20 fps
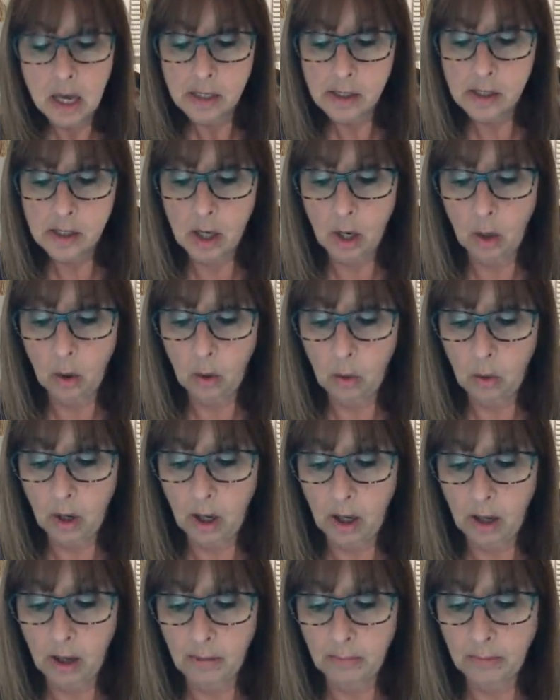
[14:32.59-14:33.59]
So
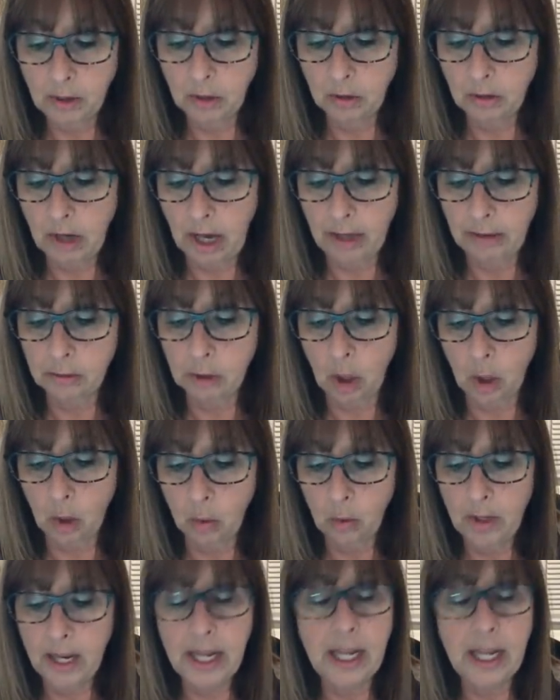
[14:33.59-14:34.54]
um, you're not alone.